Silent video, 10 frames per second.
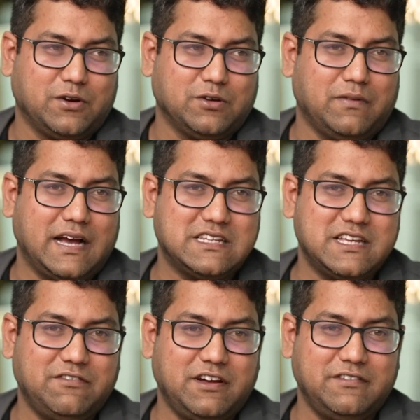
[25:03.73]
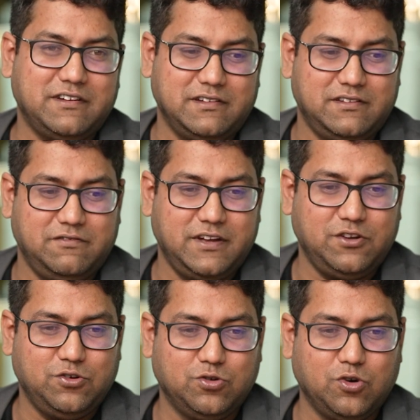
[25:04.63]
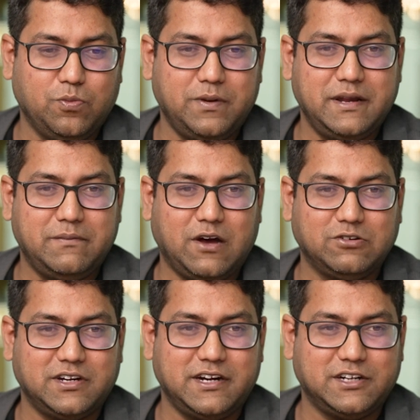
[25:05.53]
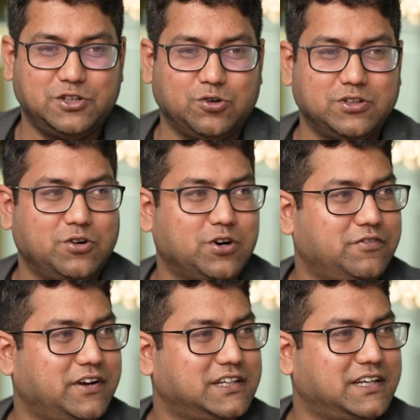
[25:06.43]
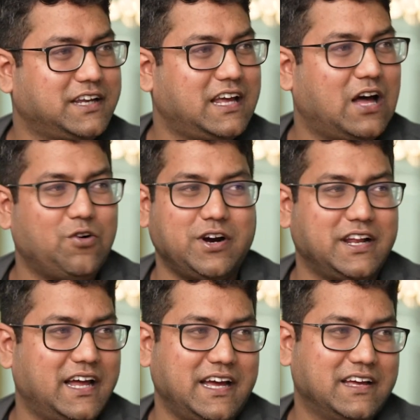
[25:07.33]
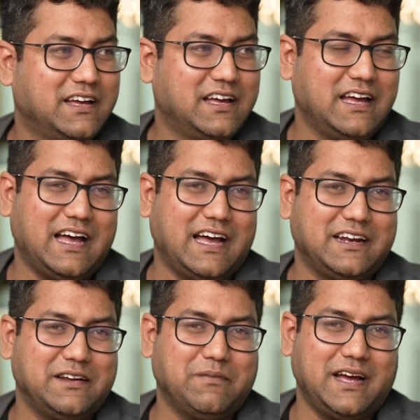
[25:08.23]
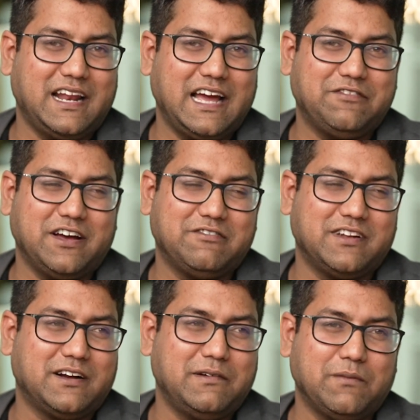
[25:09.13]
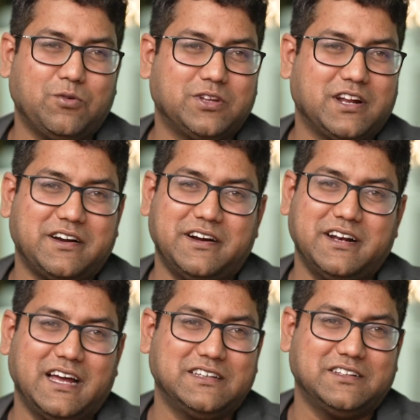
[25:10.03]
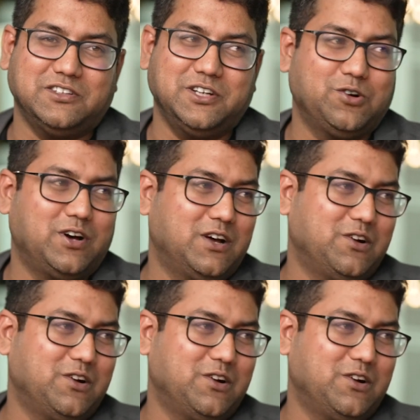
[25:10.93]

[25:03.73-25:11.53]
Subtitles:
Because myself, when you open a browser, it shows a notification, allow or deny, and in my life, I've clicked like more than 100 denies and 0 allow.